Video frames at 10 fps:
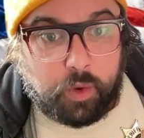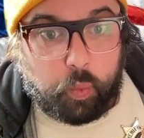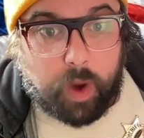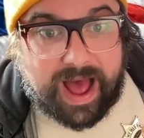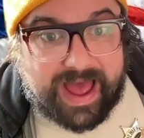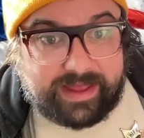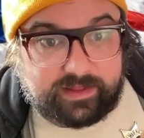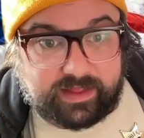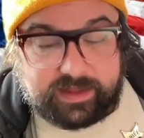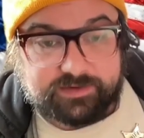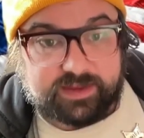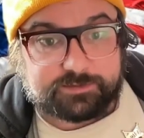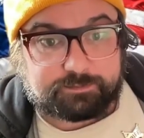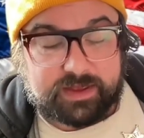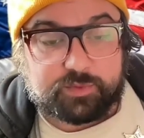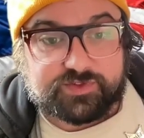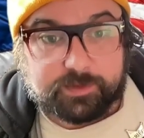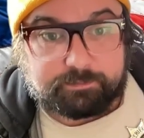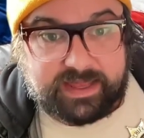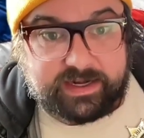Why? Like, he was
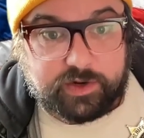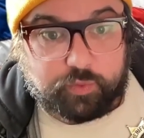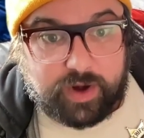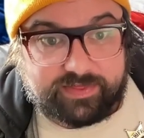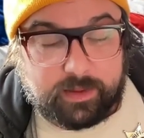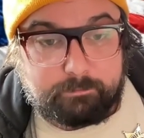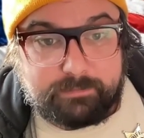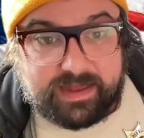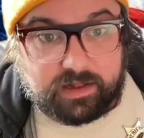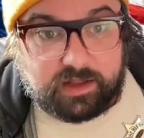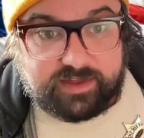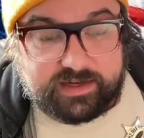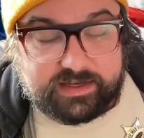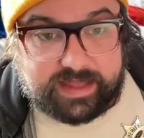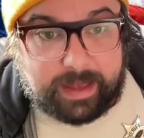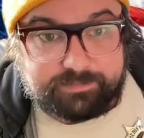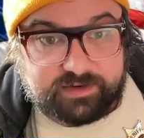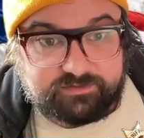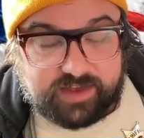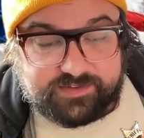subpoenaed right in the middle of it and kept
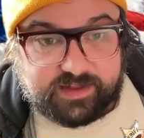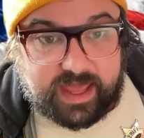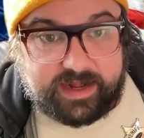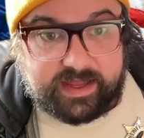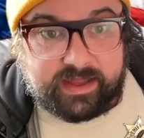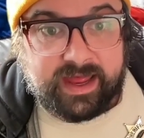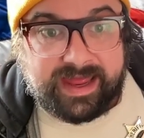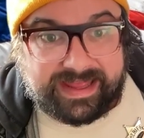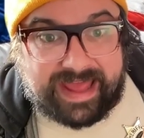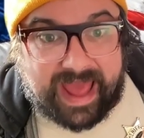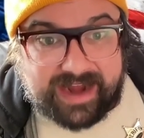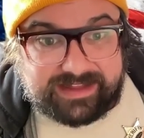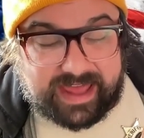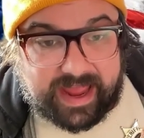investigating. He had